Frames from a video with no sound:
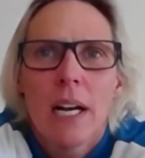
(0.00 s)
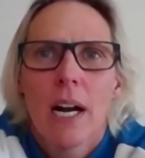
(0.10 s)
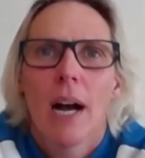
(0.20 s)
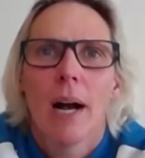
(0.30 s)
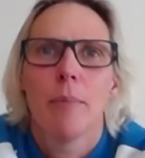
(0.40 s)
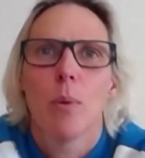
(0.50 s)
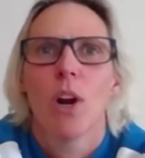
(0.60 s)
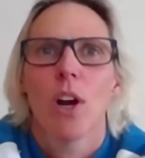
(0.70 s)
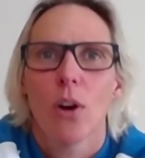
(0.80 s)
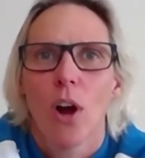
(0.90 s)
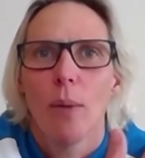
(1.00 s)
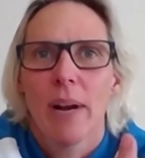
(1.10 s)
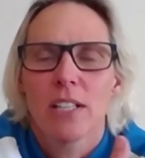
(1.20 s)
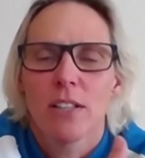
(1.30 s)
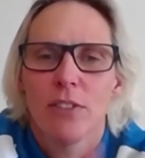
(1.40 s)
But when I got
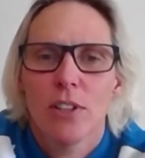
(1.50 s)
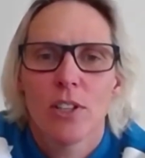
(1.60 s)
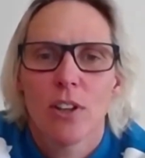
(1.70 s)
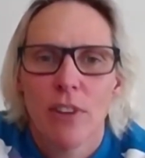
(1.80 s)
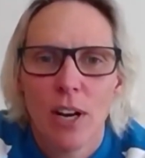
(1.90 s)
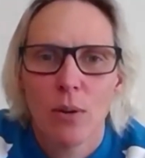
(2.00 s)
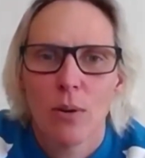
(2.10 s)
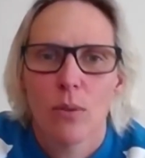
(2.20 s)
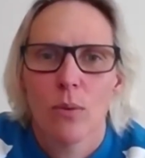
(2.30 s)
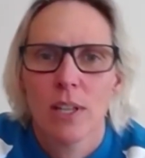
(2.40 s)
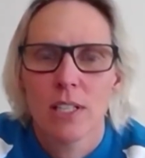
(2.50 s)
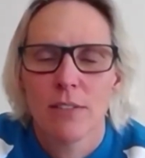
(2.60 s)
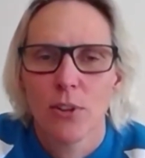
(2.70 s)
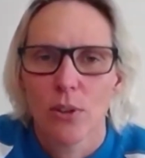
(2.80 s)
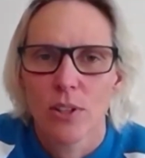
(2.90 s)
back to the village, I found it really
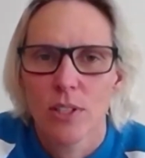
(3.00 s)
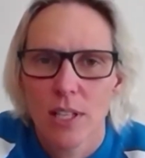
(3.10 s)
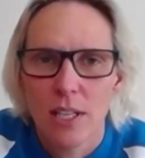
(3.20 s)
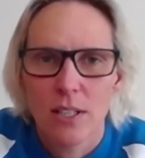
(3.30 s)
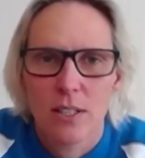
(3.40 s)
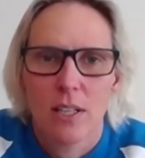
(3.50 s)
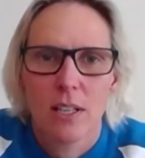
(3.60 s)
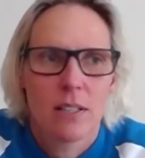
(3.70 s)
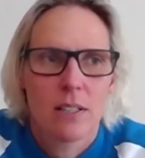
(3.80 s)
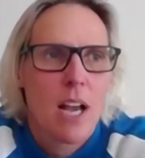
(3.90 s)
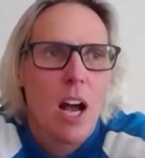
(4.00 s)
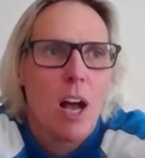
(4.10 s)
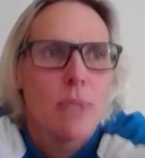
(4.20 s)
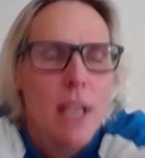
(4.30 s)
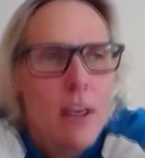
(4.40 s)
difficult at Sydney just to
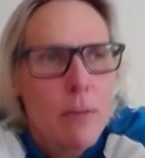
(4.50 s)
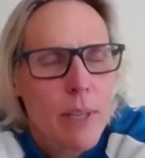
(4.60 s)
calm down.